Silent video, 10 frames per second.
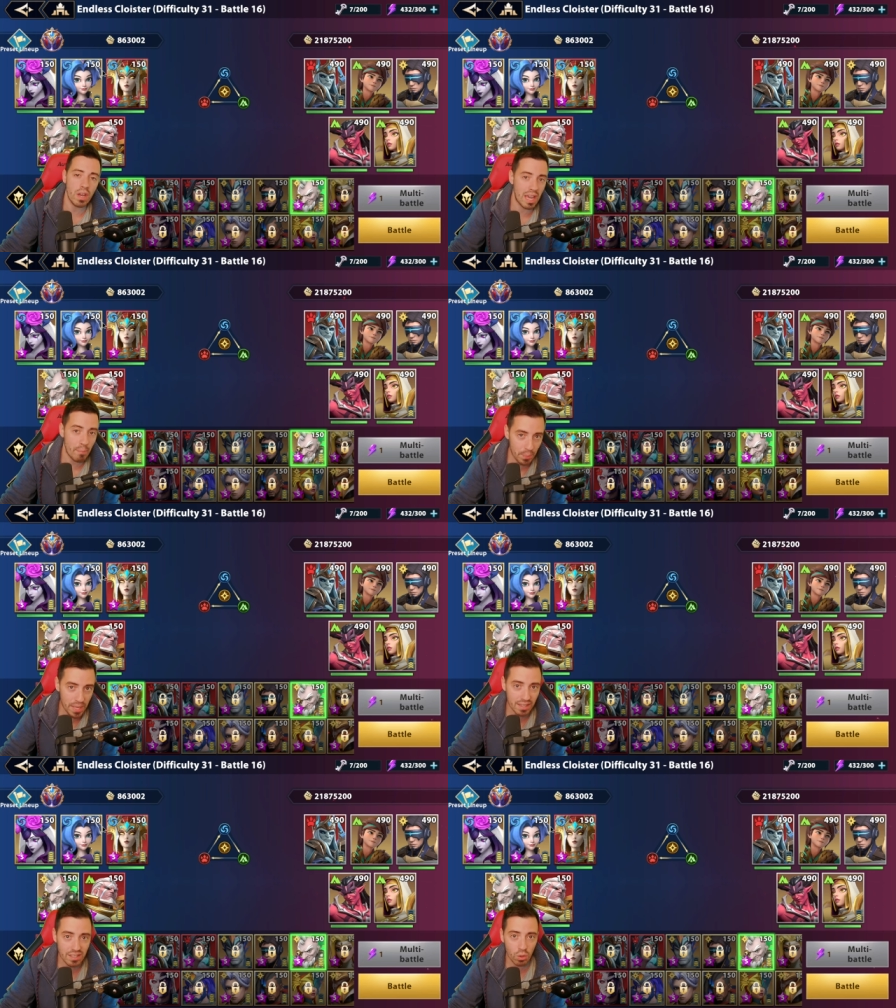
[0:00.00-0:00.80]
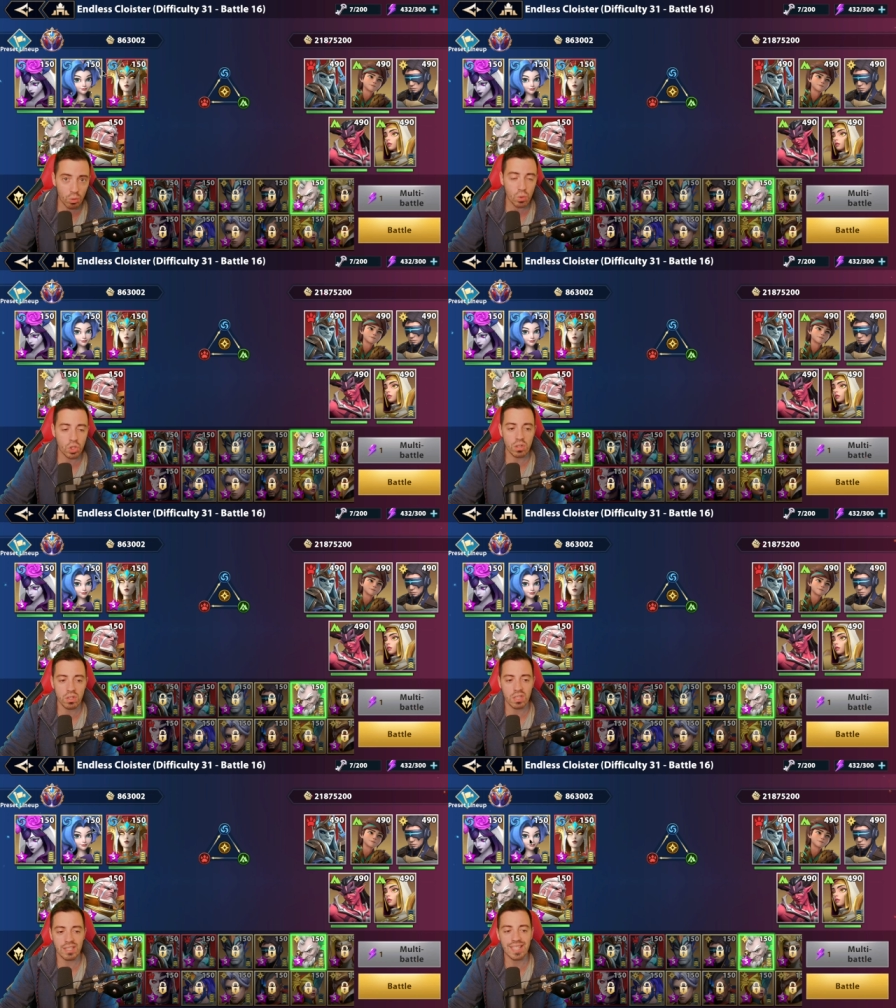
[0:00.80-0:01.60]
epic
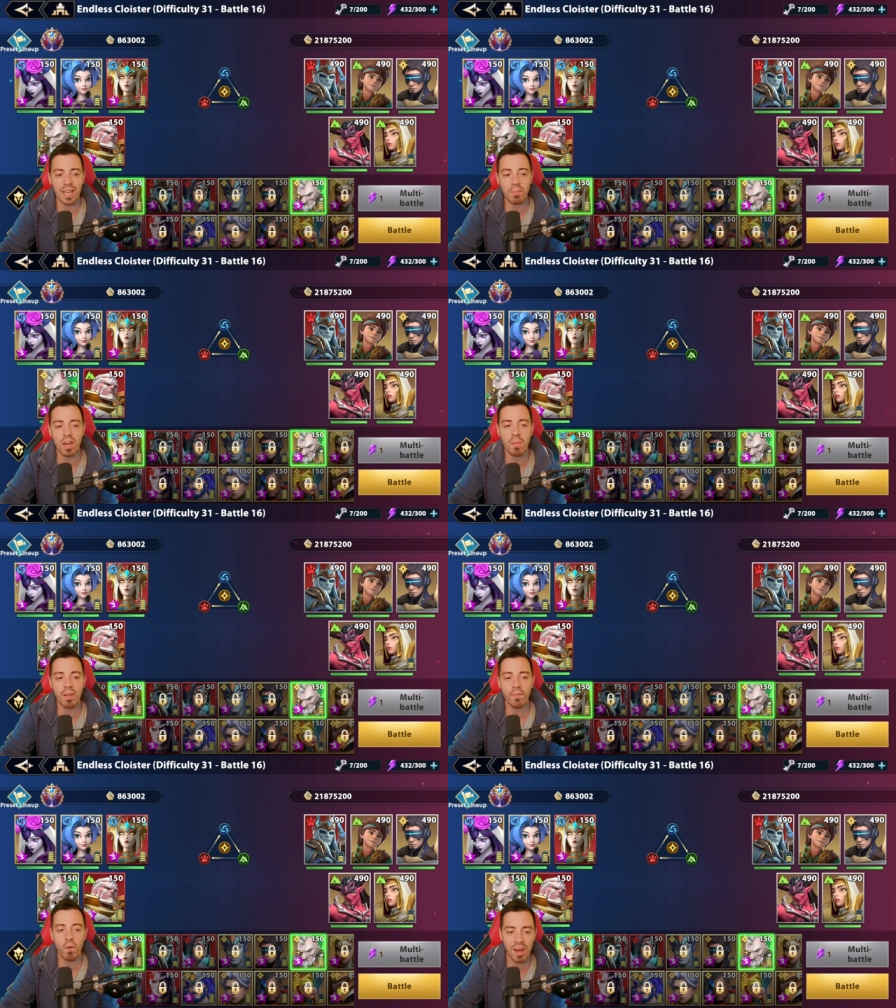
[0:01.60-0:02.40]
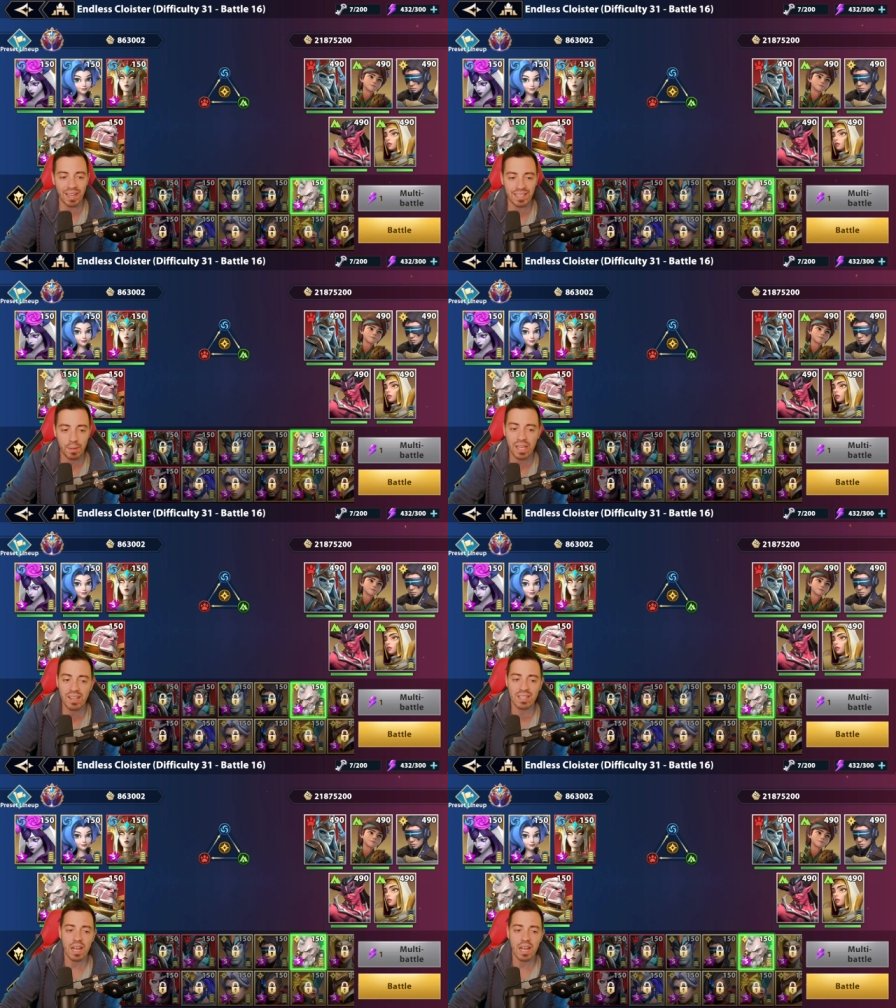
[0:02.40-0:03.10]
solutions. Same comment for MACD because